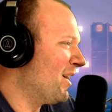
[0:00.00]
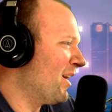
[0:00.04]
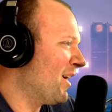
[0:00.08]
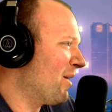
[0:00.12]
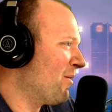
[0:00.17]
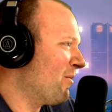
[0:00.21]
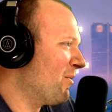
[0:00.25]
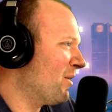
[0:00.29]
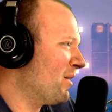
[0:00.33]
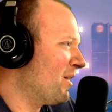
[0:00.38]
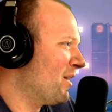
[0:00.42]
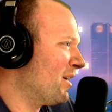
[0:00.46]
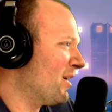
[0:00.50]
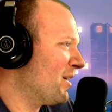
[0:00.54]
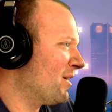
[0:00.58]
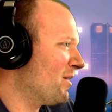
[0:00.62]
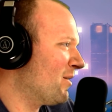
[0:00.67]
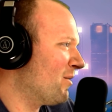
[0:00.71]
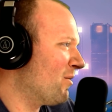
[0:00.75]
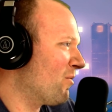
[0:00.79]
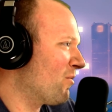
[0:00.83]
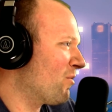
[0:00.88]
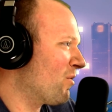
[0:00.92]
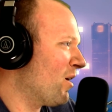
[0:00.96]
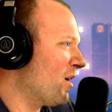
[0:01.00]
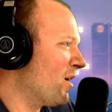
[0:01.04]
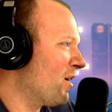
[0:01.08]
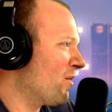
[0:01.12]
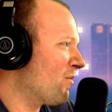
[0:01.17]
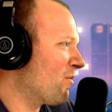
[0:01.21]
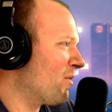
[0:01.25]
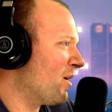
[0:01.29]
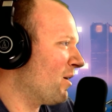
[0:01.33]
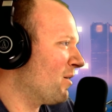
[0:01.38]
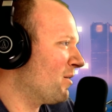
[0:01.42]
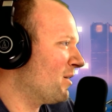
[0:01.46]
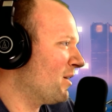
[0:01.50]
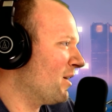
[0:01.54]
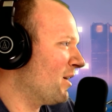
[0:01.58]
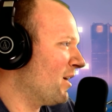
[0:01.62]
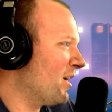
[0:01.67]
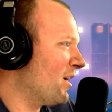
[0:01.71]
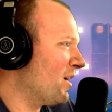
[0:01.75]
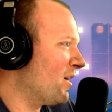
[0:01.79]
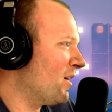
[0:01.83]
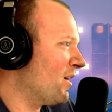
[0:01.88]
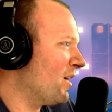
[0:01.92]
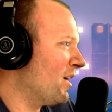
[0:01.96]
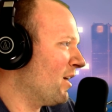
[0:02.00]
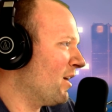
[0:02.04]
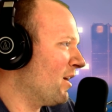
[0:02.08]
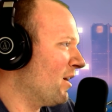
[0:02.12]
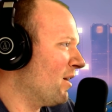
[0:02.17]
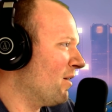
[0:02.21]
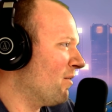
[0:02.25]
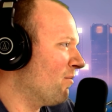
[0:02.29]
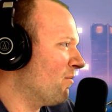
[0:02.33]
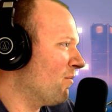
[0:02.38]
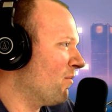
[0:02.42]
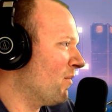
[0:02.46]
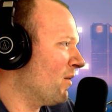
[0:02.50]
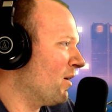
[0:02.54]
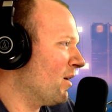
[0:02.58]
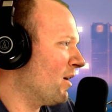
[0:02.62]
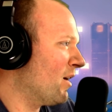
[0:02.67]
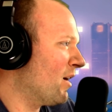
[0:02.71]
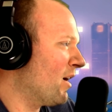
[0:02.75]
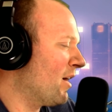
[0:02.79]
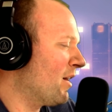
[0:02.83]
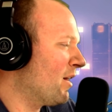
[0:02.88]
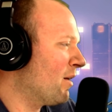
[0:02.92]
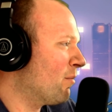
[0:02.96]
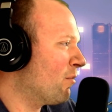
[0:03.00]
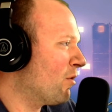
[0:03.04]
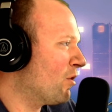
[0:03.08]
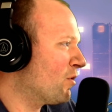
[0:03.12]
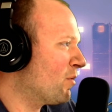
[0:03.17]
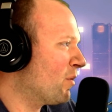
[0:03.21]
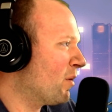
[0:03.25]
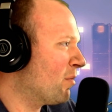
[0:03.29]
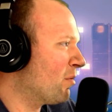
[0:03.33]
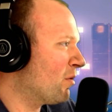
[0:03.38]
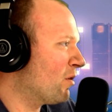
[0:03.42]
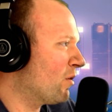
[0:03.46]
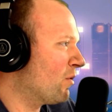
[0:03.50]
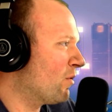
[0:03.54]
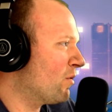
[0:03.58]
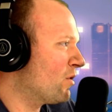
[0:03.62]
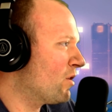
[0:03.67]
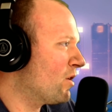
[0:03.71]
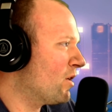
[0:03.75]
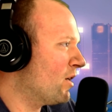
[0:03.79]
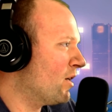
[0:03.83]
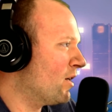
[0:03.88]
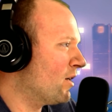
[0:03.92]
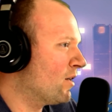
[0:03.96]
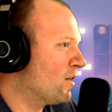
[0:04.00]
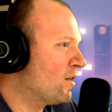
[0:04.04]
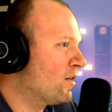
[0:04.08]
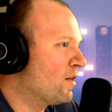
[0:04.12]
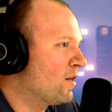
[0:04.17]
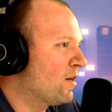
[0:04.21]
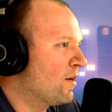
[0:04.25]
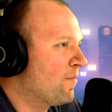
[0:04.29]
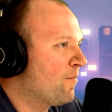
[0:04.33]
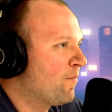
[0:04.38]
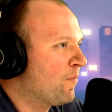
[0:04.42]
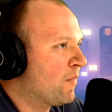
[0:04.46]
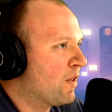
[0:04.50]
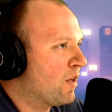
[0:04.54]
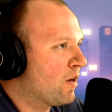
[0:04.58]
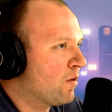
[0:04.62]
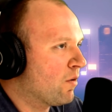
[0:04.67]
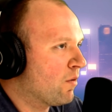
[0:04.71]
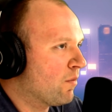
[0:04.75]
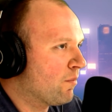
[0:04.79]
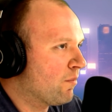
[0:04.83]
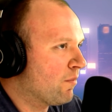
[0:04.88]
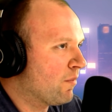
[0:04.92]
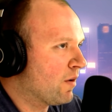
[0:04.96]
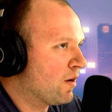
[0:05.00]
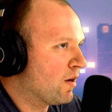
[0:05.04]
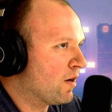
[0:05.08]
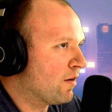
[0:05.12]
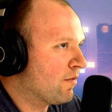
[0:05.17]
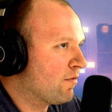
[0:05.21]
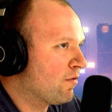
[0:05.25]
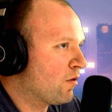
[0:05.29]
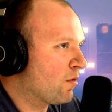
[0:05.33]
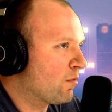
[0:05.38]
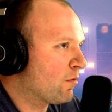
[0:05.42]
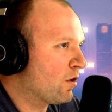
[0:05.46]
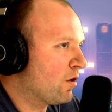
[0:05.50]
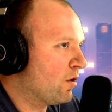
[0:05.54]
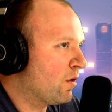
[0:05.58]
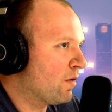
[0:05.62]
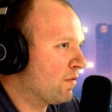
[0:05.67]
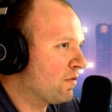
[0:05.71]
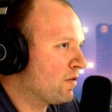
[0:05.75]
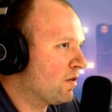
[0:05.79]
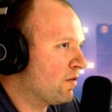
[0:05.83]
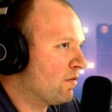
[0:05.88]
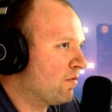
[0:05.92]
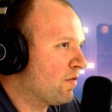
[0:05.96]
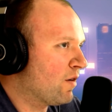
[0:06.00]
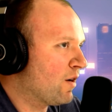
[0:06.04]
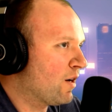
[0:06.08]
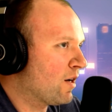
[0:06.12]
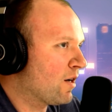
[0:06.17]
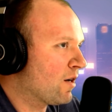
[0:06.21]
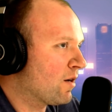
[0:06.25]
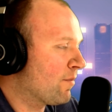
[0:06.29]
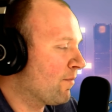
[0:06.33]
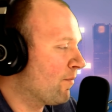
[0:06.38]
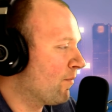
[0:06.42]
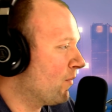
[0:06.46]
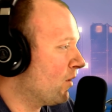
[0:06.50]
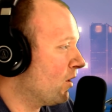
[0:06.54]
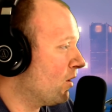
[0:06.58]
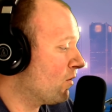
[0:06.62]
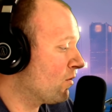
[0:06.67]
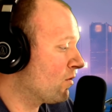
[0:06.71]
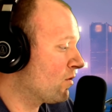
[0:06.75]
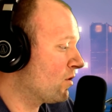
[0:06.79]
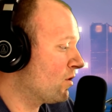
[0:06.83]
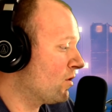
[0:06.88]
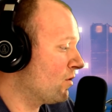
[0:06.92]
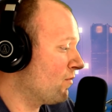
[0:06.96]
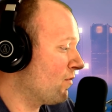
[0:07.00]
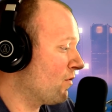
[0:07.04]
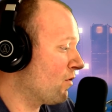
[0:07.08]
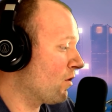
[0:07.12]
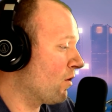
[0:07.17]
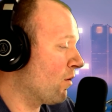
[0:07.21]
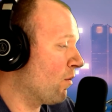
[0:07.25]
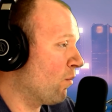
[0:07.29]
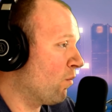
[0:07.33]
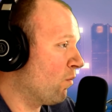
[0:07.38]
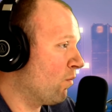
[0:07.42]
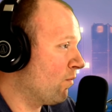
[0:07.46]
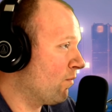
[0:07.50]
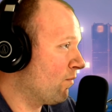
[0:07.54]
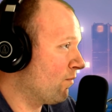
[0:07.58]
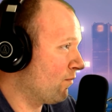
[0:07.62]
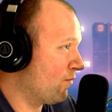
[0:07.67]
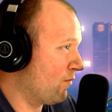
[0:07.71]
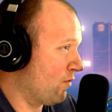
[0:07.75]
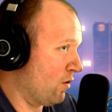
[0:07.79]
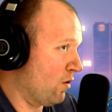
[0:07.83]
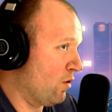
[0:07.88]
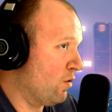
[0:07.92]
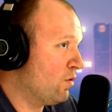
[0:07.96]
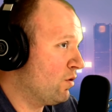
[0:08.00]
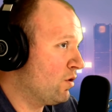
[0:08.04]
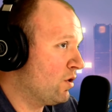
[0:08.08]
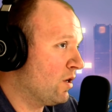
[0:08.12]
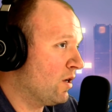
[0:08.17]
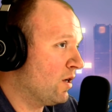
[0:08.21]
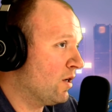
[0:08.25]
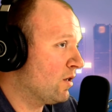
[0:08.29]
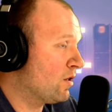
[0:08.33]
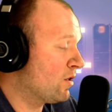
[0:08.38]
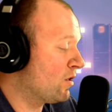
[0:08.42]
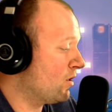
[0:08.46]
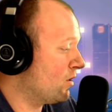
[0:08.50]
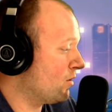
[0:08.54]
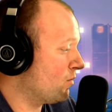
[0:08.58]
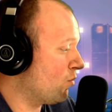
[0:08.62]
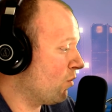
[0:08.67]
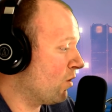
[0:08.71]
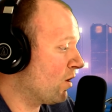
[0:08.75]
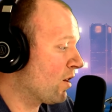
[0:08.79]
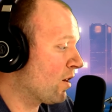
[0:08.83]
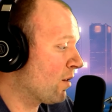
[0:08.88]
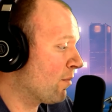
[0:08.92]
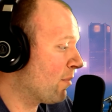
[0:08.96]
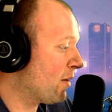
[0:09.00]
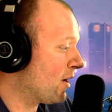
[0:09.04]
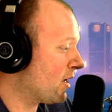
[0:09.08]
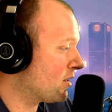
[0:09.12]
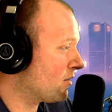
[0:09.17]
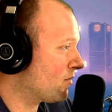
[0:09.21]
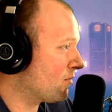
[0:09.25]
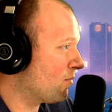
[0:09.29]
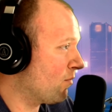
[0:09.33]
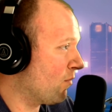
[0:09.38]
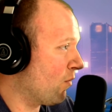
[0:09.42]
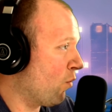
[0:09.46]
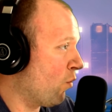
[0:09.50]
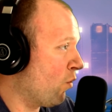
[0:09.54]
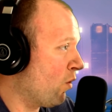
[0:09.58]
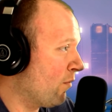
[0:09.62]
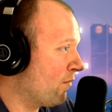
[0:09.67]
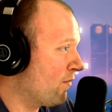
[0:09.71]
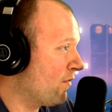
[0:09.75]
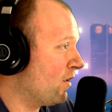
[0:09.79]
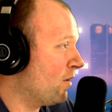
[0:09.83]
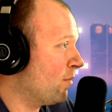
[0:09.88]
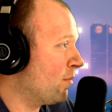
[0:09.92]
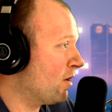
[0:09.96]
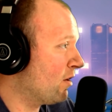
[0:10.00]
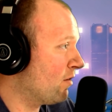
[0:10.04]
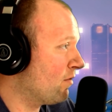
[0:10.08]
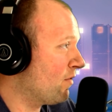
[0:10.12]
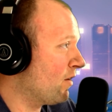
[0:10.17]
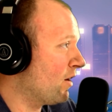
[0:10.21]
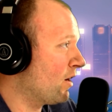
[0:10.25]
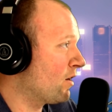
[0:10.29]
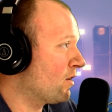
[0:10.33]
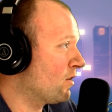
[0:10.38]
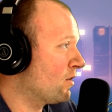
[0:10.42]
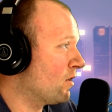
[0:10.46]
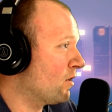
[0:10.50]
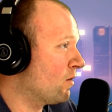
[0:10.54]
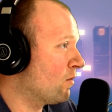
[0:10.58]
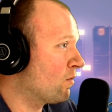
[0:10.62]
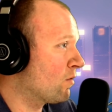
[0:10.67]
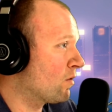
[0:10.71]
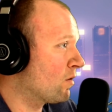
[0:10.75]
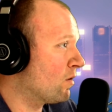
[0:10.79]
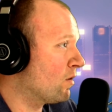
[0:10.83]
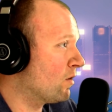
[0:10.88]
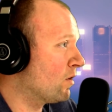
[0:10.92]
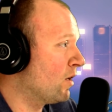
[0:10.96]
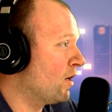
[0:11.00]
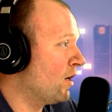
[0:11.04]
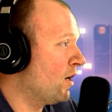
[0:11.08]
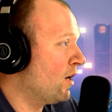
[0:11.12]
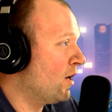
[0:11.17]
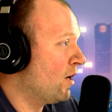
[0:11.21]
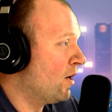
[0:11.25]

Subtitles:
Like with this Ronda Rousey gal I think most people know who she is, former UFC fighter. For who she is, she's one of the best female fighters in the world.